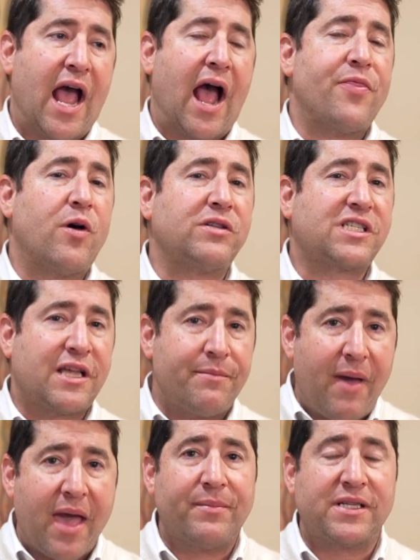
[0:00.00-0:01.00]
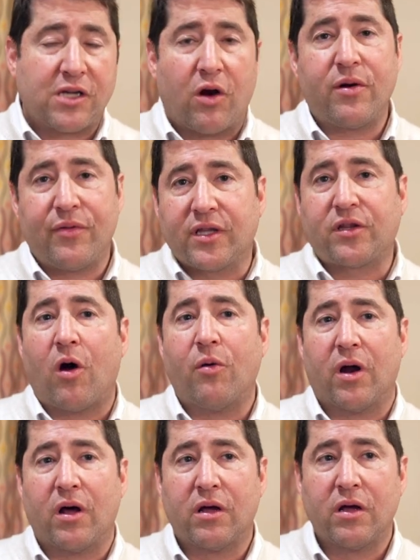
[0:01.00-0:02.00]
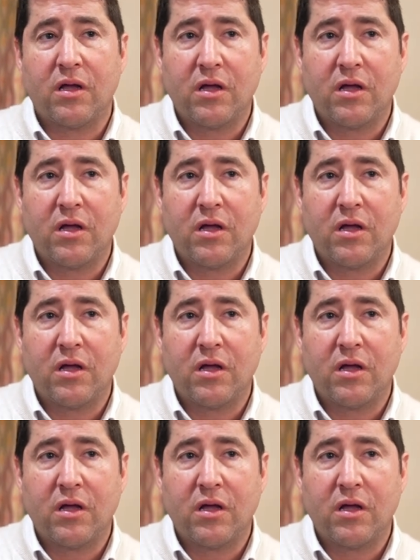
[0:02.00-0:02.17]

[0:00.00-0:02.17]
And those commandments are in the Torah.